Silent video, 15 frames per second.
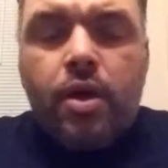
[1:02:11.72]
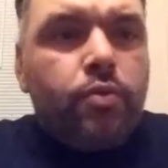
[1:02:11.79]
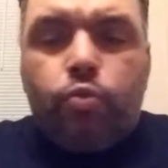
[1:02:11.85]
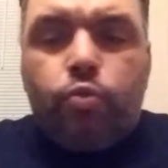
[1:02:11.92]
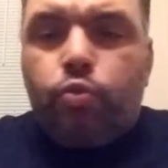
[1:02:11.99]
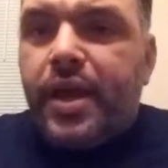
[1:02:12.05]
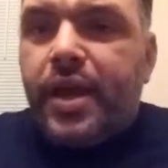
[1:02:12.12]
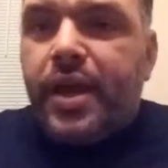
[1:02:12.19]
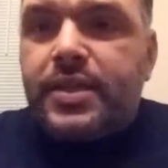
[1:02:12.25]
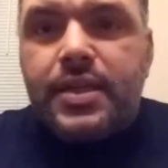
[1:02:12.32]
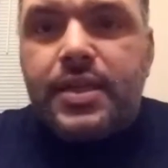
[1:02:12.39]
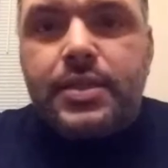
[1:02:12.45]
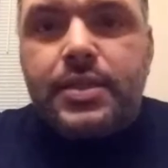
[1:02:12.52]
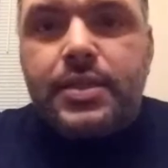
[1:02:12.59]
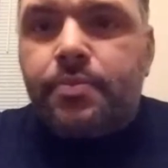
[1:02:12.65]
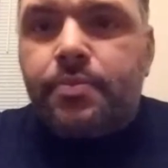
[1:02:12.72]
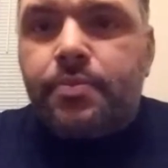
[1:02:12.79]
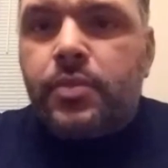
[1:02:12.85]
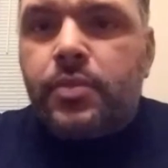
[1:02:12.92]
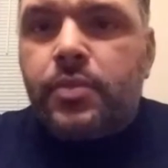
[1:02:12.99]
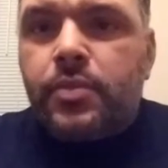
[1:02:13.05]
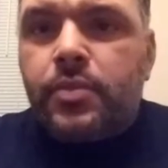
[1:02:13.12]
racism.
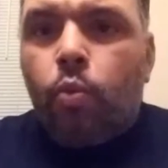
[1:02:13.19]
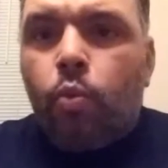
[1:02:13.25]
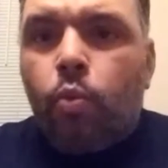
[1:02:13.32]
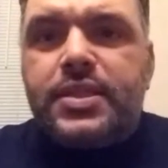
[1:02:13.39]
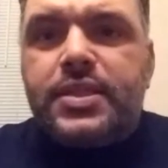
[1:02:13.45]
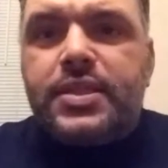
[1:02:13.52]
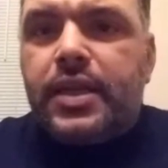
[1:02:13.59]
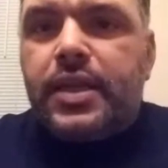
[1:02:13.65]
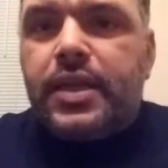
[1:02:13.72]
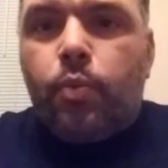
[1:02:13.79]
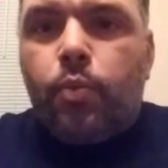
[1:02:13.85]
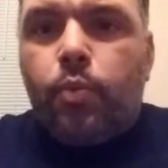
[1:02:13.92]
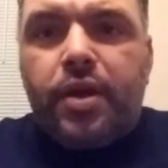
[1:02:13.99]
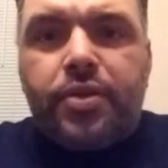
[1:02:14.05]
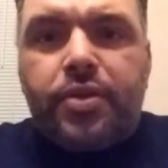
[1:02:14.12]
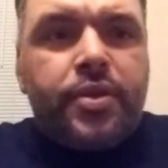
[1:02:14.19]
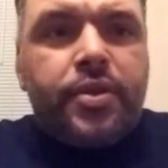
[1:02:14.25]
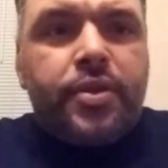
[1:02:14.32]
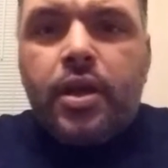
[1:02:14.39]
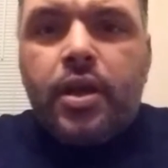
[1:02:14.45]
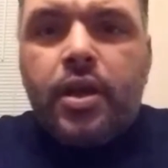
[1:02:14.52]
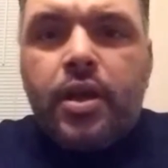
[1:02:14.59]
We've seen it with,
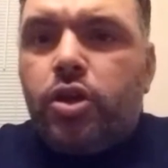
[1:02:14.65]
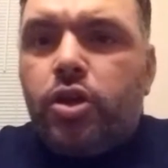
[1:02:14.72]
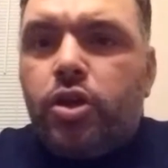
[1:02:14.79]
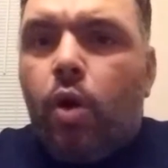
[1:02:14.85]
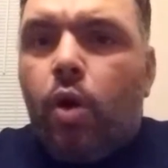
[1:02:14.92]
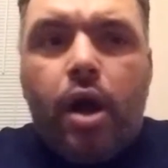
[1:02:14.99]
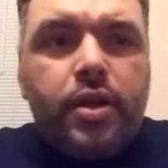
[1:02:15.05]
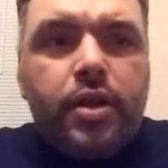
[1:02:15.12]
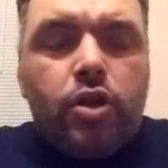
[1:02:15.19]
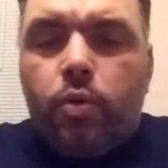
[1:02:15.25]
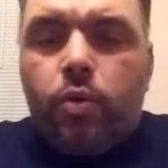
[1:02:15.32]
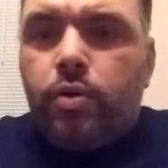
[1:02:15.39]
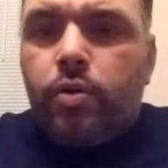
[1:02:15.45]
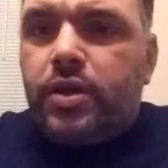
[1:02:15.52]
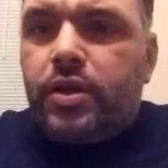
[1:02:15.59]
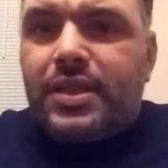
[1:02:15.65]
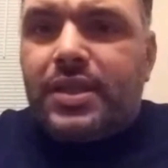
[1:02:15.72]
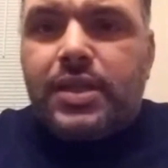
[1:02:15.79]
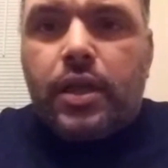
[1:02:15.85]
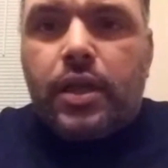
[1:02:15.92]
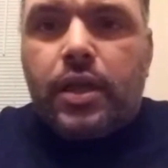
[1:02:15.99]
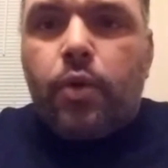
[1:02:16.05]
there's a
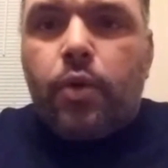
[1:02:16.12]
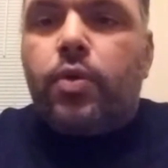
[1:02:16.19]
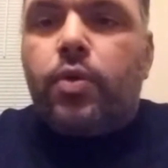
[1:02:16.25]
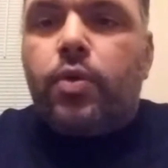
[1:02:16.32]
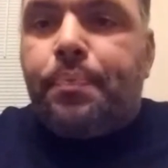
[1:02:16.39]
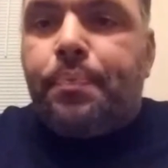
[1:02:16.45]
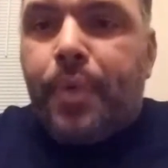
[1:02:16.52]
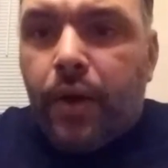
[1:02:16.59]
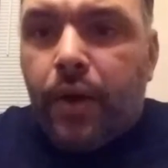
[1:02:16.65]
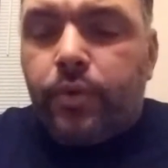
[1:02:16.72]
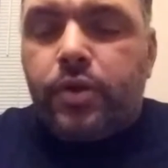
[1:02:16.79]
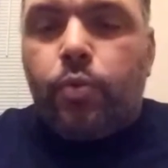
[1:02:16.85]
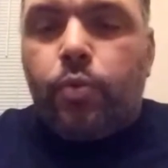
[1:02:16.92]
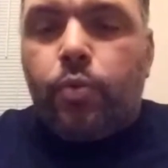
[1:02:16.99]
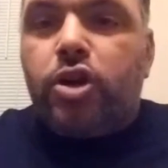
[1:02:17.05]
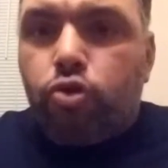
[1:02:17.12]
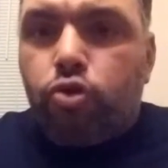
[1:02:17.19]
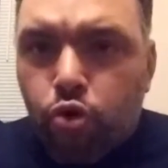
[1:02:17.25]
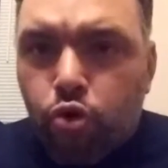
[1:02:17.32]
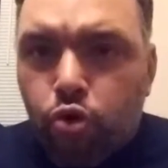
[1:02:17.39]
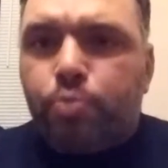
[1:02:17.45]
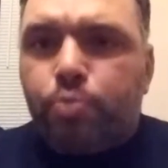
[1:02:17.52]
lot when groups
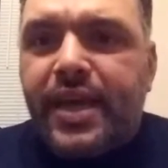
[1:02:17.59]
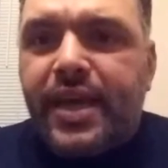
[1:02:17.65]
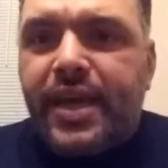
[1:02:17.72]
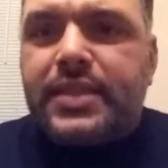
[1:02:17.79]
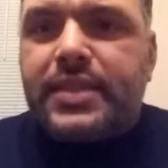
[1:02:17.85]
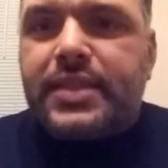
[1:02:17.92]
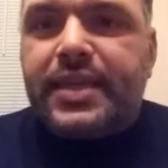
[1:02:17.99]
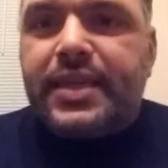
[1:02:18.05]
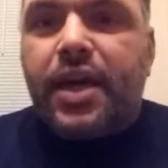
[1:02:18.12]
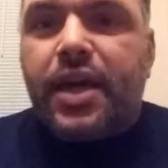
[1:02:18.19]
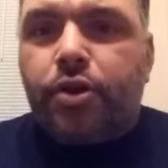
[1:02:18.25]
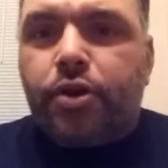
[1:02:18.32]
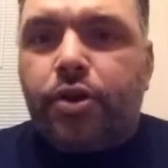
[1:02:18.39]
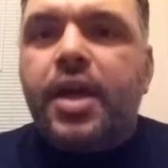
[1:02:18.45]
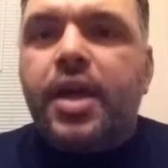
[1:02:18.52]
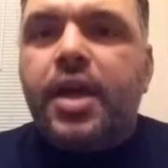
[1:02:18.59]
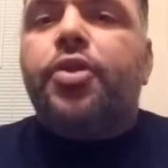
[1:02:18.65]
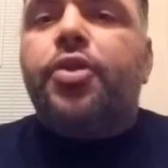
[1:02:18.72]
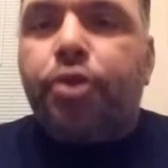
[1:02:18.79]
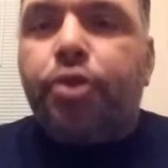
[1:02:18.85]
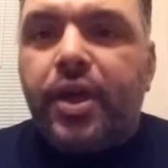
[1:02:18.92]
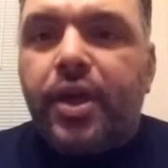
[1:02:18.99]
get together,
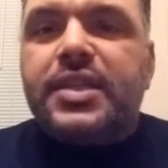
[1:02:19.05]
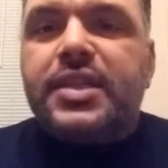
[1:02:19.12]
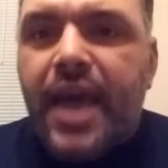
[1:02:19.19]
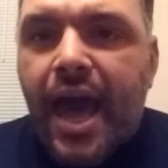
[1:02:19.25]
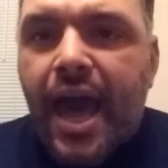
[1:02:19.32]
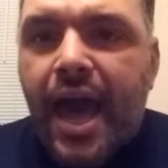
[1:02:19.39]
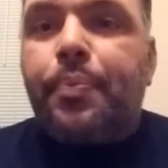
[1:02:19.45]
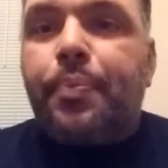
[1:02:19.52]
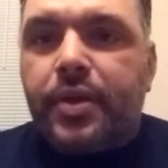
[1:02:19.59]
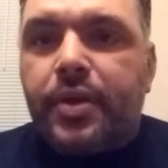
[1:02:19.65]
things happen.